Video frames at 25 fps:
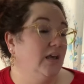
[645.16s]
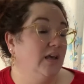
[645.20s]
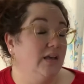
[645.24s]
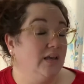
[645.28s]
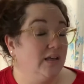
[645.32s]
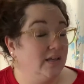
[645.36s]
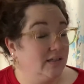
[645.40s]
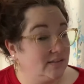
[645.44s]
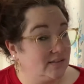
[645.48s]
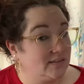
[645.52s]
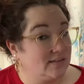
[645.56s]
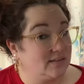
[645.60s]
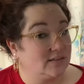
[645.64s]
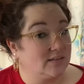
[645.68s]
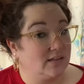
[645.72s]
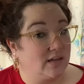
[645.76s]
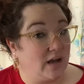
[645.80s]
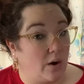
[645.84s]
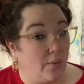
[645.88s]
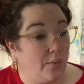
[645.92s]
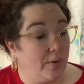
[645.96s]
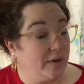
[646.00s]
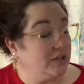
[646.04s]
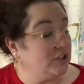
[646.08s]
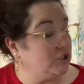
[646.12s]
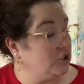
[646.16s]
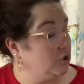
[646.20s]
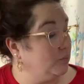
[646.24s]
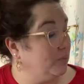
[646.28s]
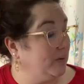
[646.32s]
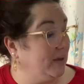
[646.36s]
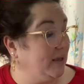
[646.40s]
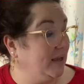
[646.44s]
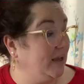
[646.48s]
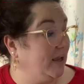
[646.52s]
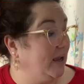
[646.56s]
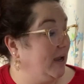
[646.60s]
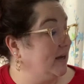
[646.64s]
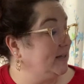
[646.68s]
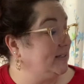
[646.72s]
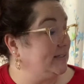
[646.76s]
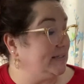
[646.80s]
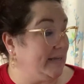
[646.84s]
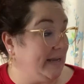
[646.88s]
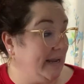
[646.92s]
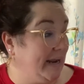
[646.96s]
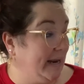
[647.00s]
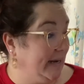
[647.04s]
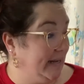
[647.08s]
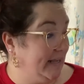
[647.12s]
It's going to be a
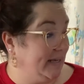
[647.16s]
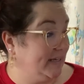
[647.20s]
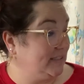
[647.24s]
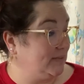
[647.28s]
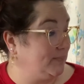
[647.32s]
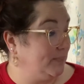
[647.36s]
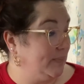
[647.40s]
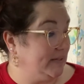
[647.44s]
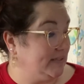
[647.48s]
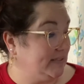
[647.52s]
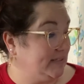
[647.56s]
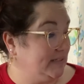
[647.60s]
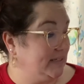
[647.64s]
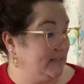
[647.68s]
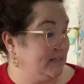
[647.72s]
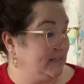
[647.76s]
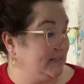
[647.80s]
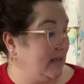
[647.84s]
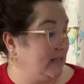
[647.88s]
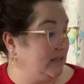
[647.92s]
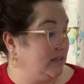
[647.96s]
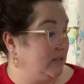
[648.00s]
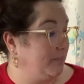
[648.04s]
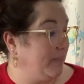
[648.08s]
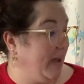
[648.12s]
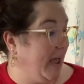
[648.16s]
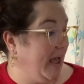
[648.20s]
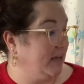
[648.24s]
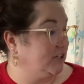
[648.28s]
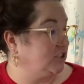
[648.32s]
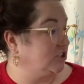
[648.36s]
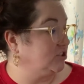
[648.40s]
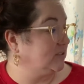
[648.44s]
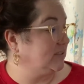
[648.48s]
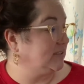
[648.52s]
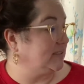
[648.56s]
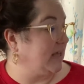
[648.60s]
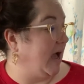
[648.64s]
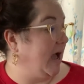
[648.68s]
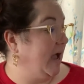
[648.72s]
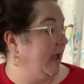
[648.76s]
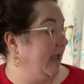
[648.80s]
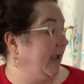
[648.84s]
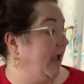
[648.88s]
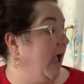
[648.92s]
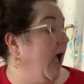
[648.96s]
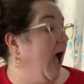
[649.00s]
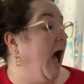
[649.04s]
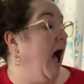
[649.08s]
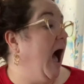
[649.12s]
tedious business, said the badger,
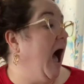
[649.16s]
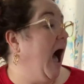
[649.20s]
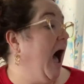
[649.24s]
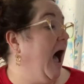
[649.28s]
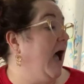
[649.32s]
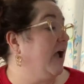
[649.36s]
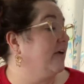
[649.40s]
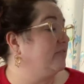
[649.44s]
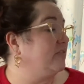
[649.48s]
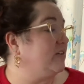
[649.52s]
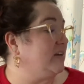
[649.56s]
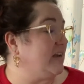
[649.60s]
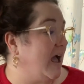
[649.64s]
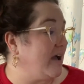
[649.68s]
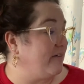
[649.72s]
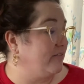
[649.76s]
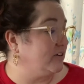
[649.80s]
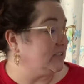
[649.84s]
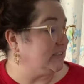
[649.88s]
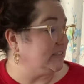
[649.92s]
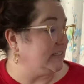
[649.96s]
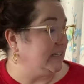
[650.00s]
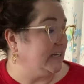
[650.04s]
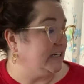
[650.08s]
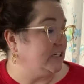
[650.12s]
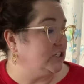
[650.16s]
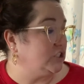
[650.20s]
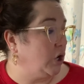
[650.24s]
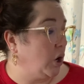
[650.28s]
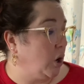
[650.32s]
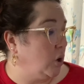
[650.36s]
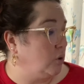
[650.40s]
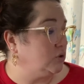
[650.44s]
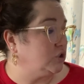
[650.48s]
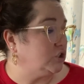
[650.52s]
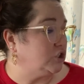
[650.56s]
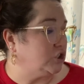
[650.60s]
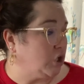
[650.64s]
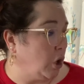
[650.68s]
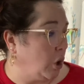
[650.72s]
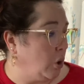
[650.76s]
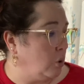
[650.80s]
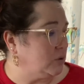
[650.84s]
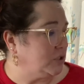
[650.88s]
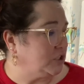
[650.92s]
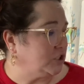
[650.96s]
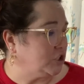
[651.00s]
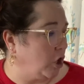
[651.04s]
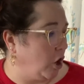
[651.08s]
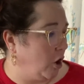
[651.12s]
sighing. I've never seen Toad so
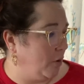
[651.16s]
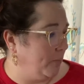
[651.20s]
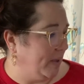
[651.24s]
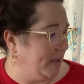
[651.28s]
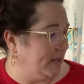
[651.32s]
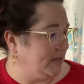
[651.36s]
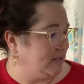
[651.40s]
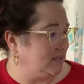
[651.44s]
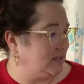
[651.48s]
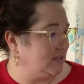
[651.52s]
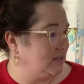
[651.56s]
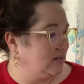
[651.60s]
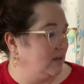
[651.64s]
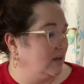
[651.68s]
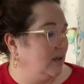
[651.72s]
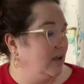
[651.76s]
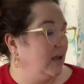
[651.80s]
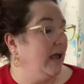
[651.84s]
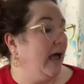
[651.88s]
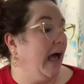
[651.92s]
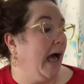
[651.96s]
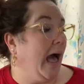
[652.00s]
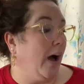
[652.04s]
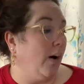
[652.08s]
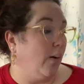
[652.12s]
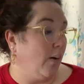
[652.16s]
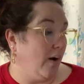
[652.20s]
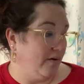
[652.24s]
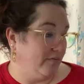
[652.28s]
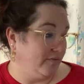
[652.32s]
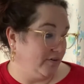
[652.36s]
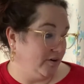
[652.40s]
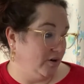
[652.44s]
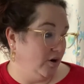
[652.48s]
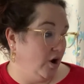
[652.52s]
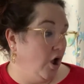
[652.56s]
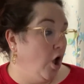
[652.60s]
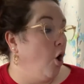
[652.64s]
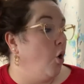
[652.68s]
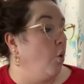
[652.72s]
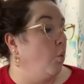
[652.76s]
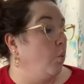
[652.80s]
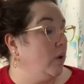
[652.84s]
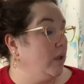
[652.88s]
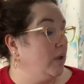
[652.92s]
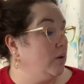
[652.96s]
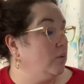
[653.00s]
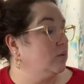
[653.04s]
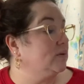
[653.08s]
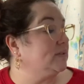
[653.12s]
determined. However,
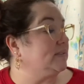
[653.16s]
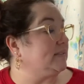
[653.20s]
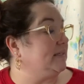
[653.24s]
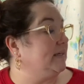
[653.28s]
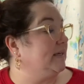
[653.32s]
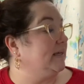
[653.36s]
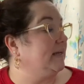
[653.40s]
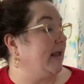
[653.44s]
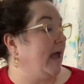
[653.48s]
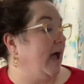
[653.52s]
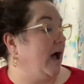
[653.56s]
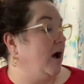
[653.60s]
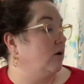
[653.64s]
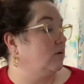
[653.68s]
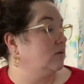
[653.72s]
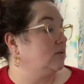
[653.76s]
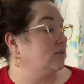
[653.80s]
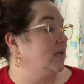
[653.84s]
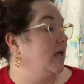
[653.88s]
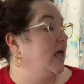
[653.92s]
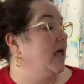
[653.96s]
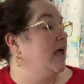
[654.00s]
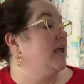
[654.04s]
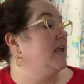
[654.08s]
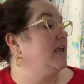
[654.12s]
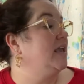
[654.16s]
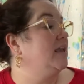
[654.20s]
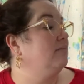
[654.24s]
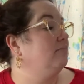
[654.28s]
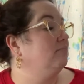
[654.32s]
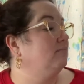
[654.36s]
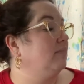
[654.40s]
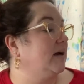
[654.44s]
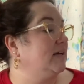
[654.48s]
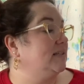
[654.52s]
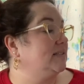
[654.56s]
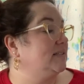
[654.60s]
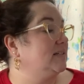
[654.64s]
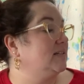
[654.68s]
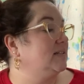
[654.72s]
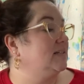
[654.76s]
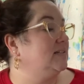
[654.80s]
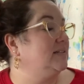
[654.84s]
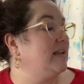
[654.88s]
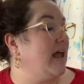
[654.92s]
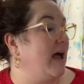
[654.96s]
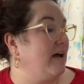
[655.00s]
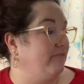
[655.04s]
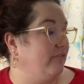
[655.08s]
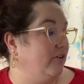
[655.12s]
we will see it out. He must
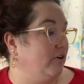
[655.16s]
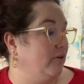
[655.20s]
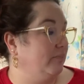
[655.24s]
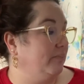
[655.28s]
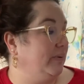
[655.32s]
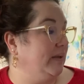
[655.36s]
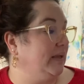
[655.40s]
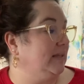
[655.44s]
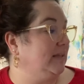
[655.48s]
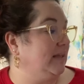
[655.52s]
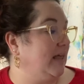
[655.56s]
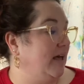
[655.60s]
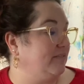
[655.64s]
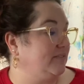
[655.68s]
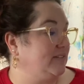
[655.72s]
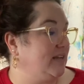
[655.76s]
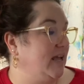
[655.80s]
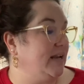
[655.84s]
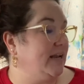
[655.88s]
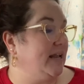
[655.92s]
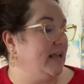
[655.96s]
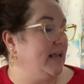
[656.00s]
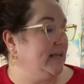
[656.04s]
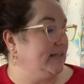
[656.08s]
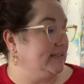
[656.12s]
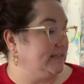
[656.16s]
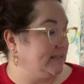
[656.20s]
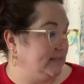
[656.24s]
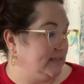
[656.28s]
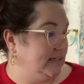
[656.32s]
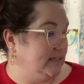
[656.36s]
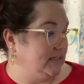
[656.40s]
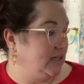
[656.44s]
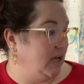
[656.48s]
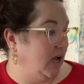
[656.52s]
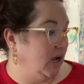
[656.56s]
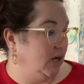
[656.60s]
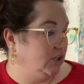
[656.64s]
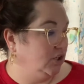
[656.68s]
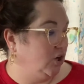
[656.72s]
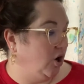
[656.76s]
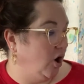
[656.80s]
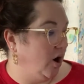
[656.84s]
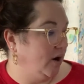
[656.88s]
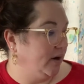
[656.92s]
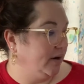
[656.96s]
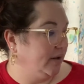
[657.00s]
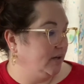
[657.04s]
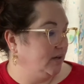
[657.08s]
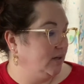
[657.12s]
never be left an instant
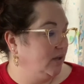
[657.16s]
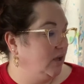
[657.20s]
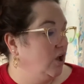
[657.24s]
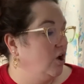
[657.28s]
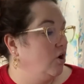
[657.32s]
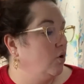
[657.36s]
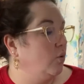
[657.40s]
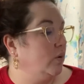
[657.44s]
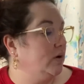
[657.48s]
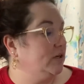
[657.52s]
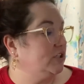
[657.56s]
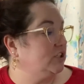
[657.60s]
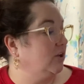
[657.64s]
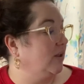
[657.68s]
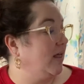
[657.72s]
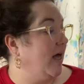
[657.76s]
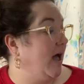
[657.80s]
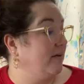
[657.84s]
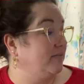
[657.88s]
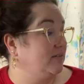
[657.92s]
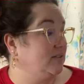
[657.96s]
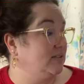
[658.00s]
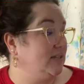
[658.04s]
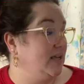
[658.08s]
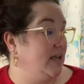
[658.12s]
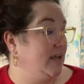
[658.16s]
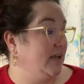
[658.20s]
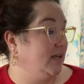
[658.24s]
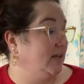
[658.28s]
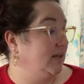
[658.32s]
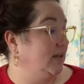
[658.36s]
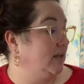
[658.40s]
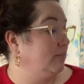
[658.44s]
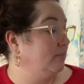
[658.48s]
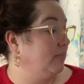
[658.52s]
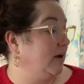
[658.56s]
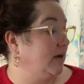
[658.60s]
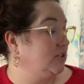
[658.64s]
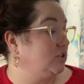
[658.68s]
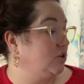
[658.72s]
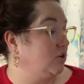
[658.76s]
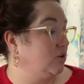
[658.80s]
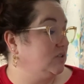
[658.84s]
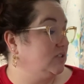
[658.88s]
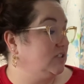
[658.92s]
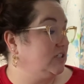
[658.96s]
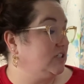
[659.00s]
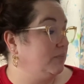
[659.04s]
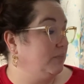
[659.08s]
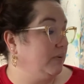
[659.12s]
unguarded. We shall have to take it in by
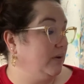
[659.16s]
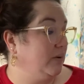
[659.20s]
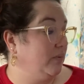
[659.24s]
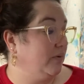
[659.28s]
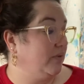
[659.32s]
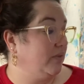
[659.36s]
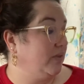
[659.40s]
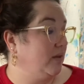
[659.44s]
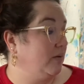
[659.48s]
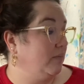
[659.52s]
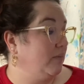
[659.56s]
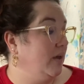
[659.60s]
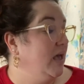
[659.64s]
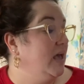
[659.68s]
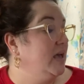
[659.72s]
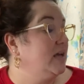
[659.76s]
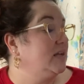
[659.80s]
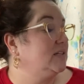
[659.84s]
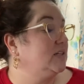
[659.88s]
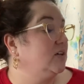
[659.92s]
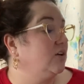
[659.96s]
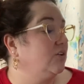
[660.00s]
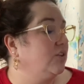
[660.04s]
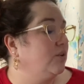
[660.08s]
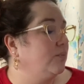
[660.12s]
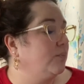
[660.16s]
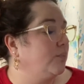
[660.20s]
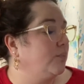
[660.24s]
turns to be with him till the